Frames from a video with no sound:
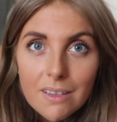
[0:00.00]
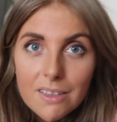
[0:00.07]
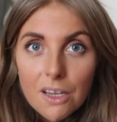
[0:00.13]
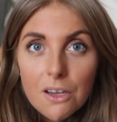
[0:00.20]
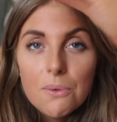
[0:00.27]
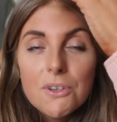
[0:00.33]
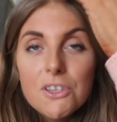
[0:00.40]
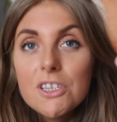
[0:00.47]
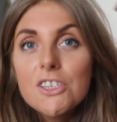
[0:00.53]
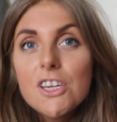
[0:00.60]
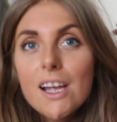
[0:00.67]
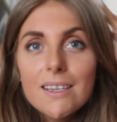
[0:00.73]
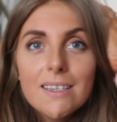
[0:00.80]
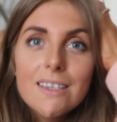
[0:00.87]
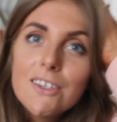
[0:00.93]
So we just
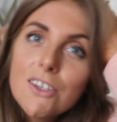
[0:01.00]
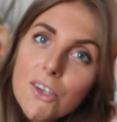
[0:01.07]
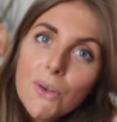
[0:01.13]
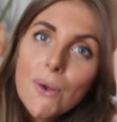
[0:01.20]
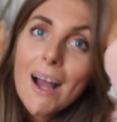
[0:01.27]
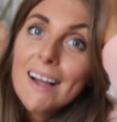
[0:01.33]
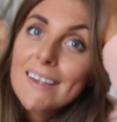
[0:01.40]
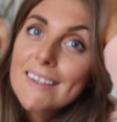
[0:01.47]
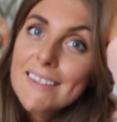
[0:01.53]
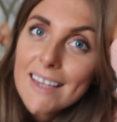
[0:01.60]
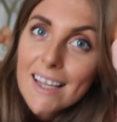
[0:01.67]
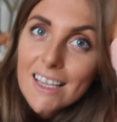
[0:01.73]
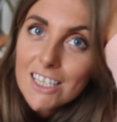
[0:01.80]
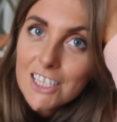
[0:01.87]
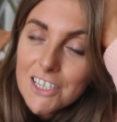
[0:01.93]
checked into our
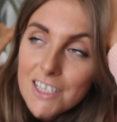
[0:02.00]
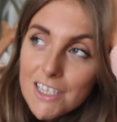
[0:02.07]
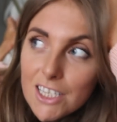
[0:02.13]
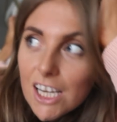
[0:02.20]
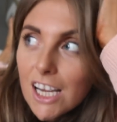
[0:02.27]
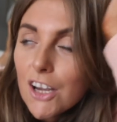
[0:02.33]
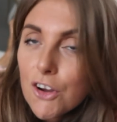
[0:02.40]
second